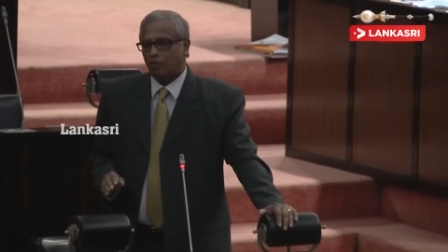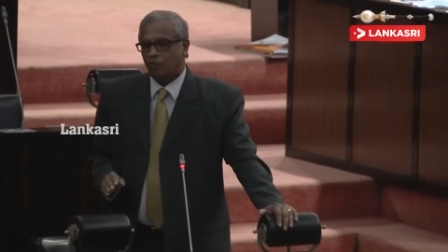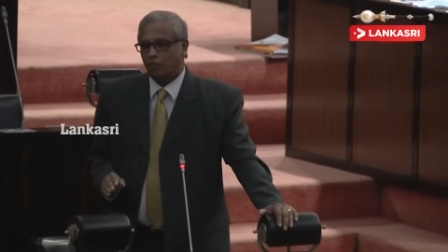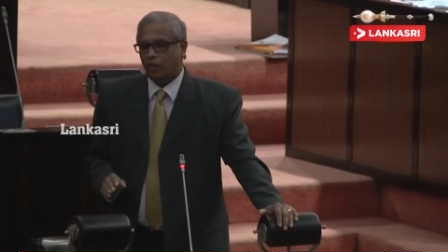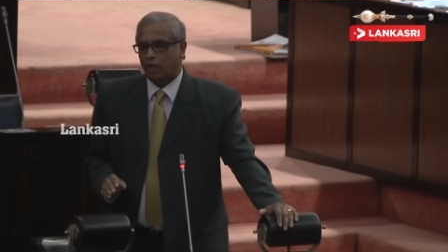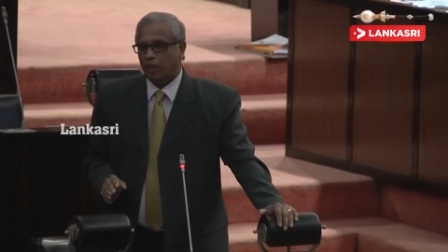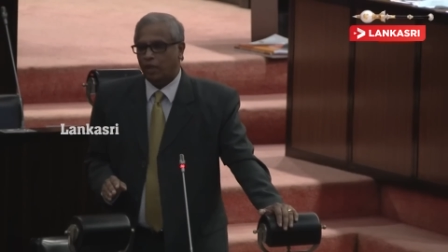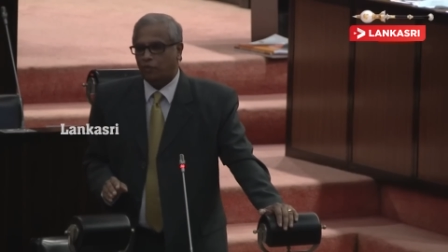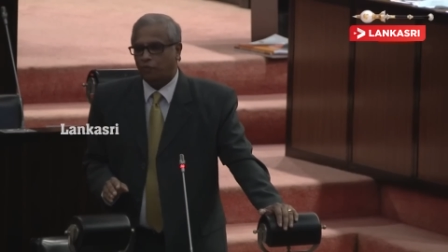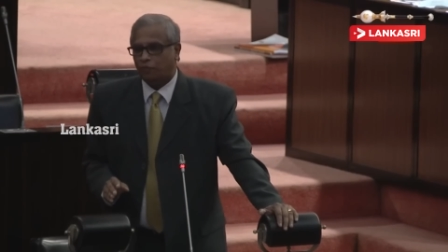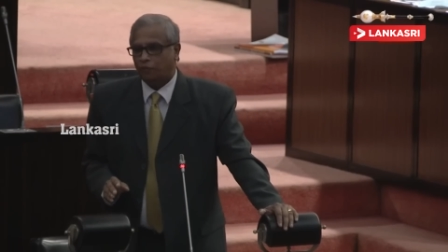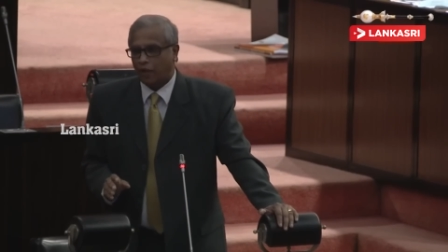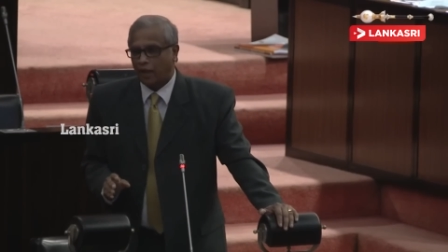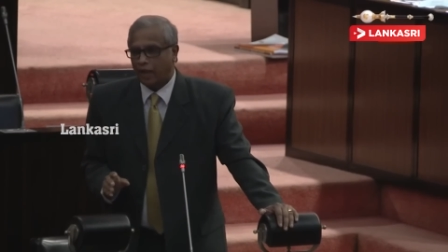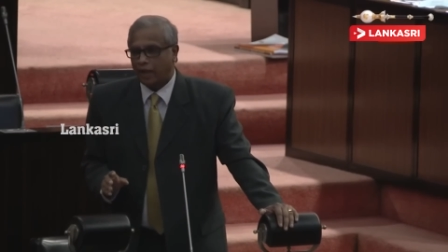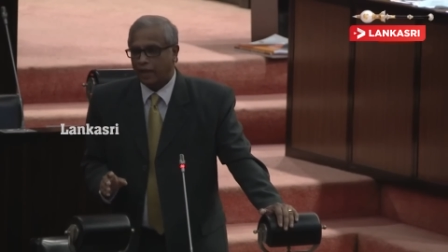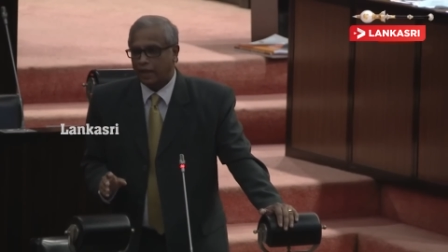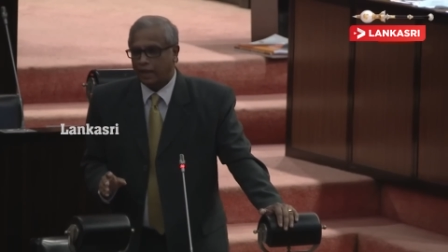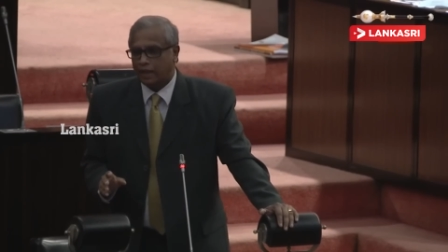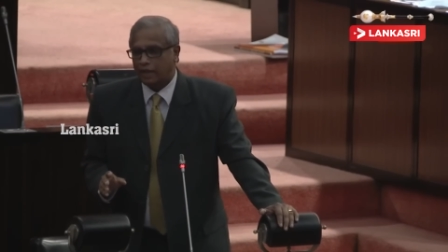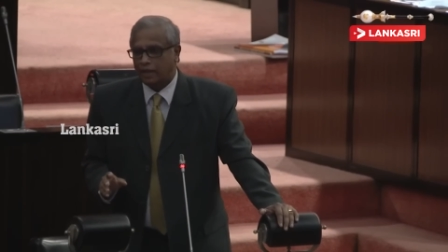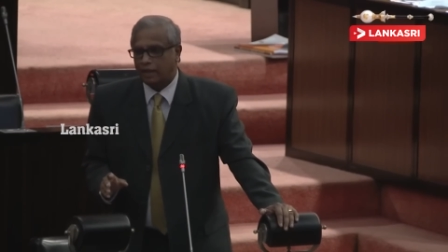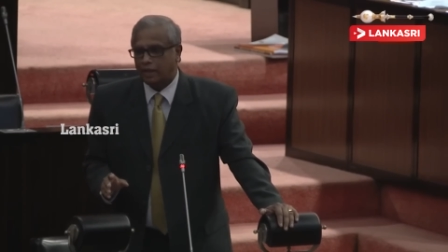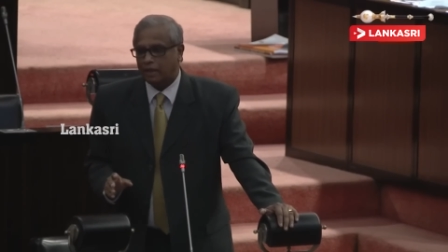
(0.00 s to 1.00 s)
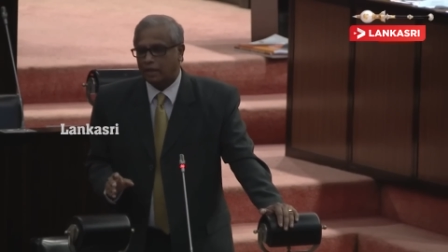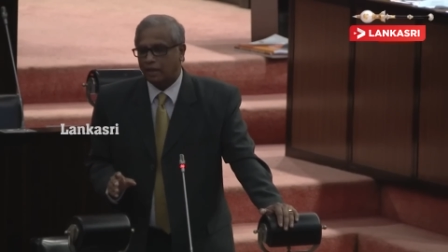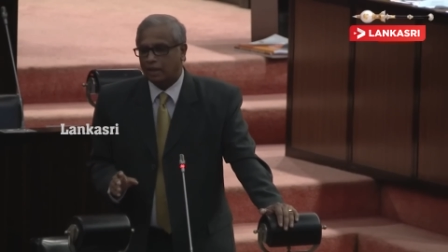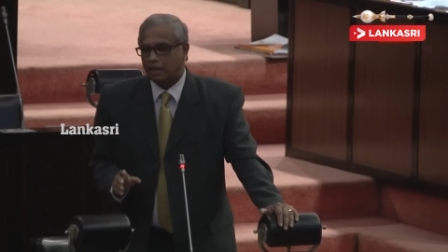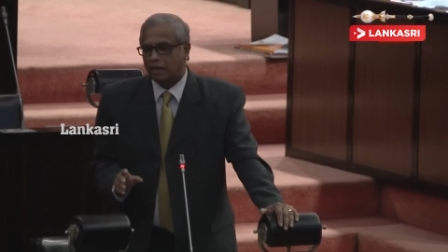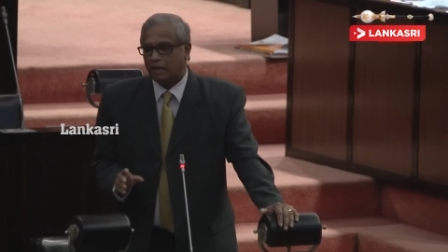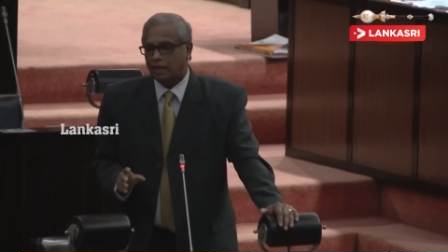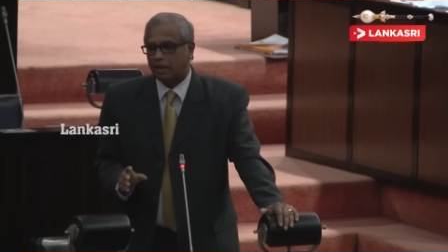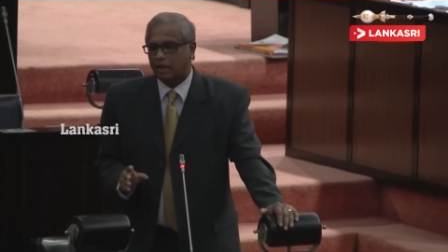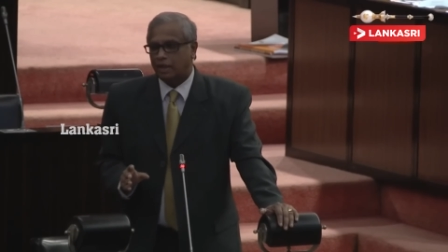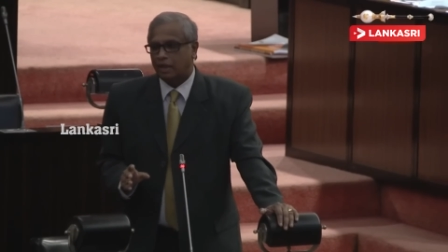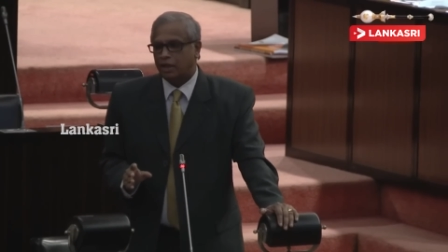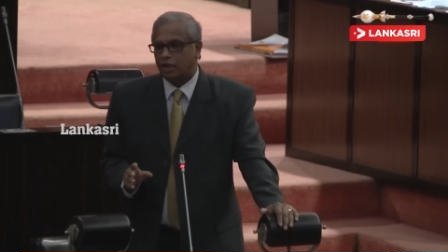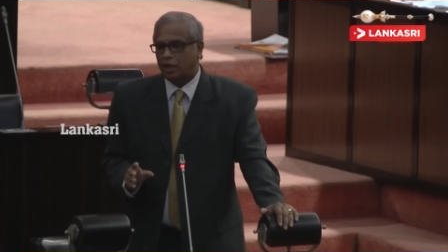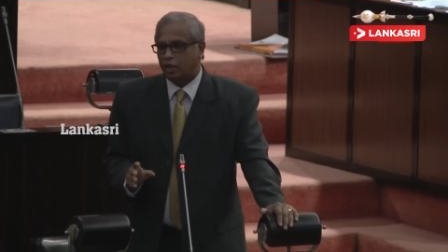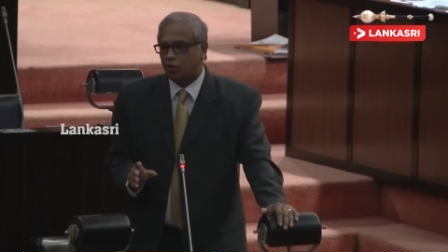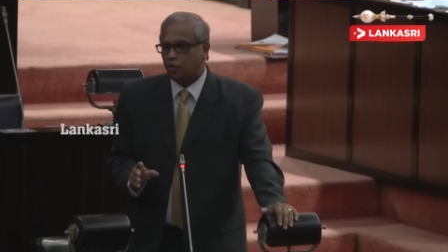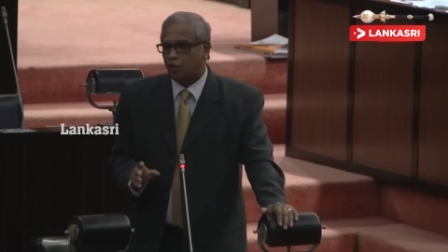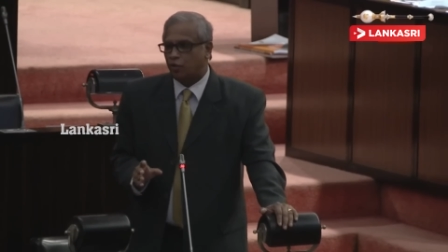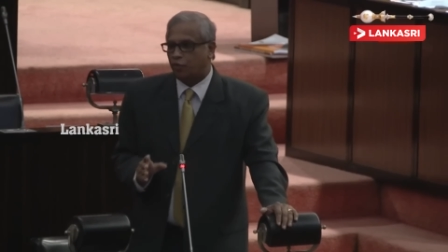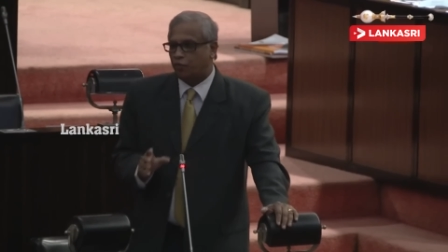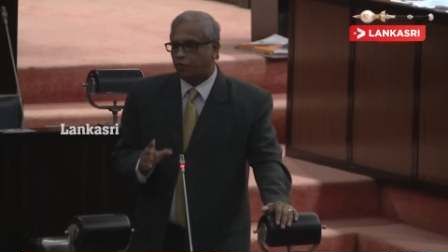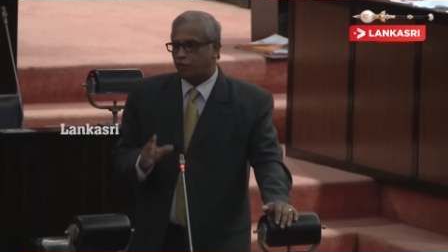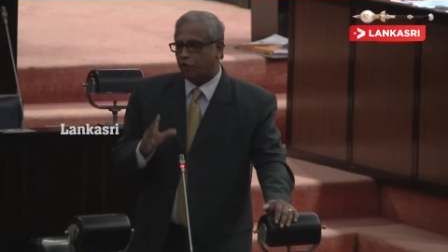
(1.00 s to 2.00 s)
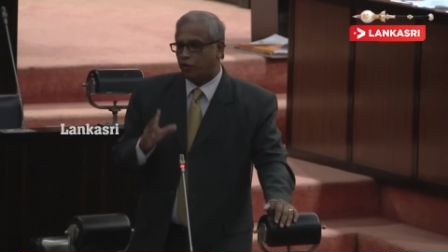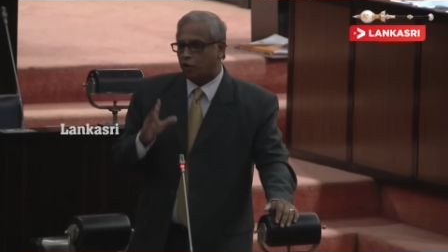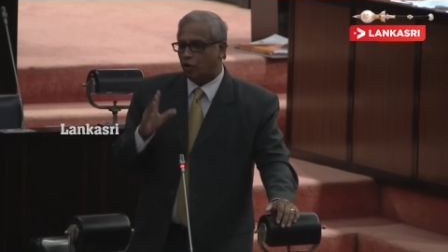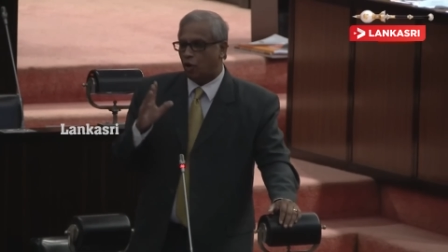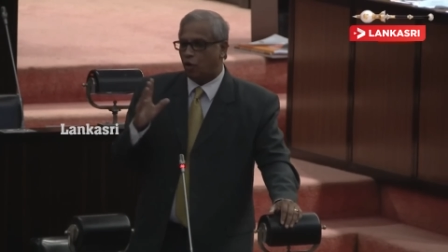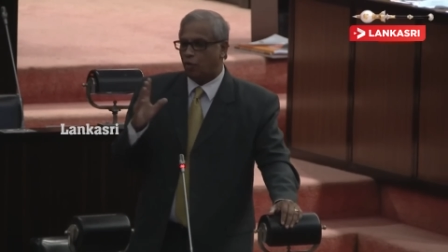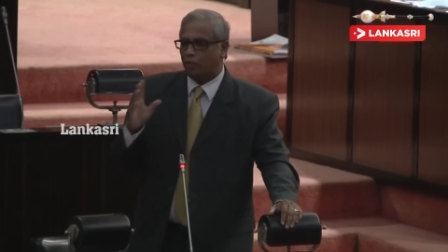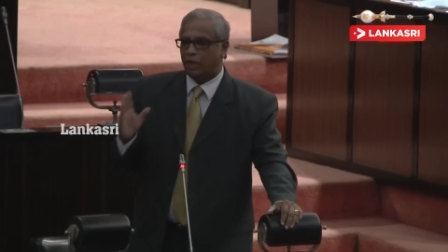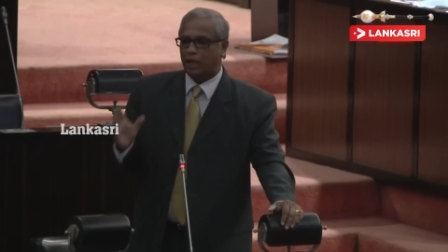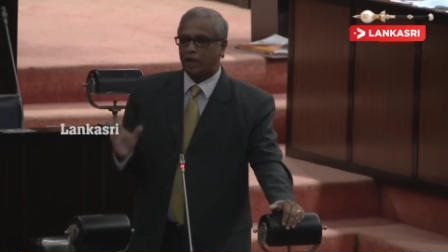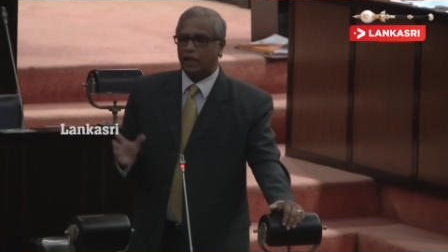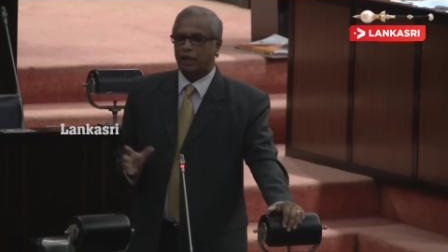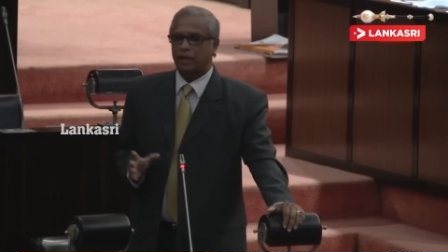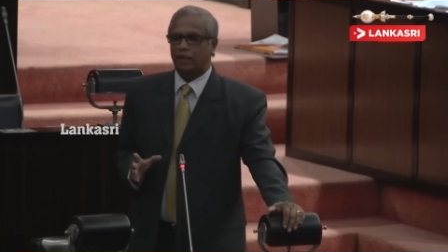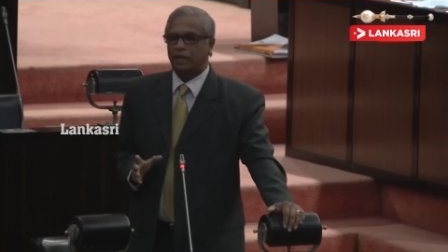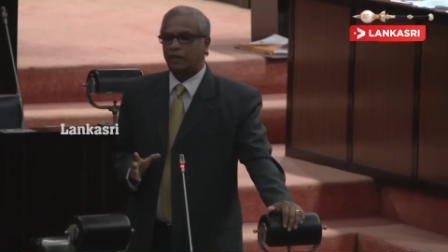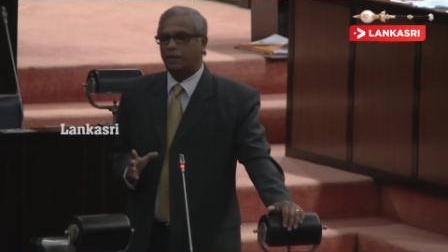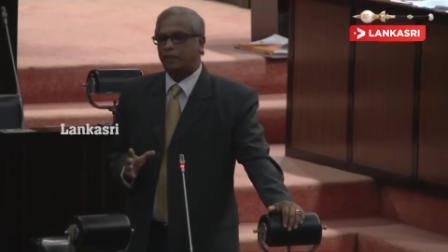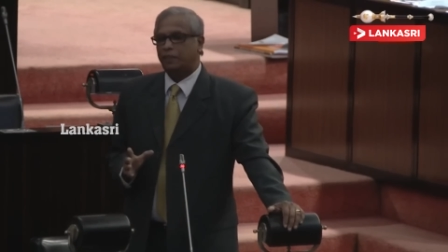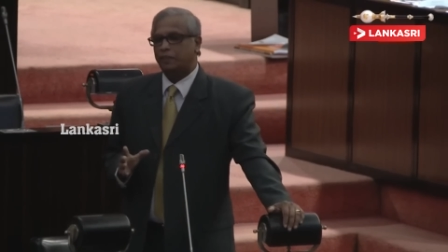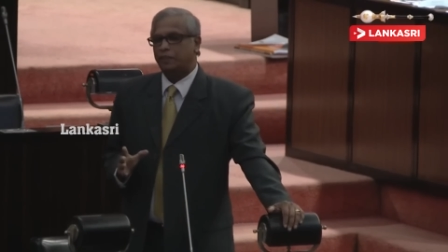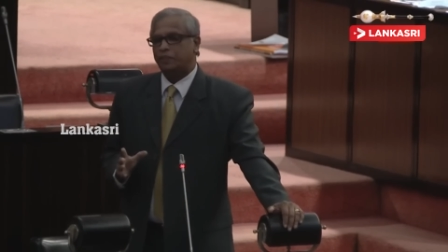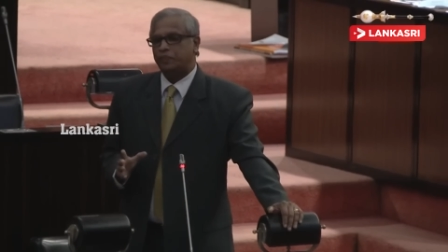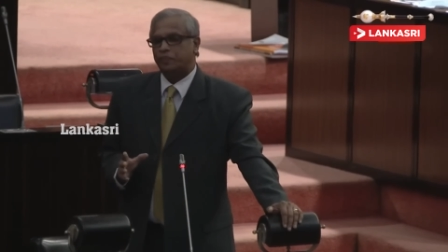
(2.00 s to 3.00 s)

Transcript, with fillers: We find a new phenomenon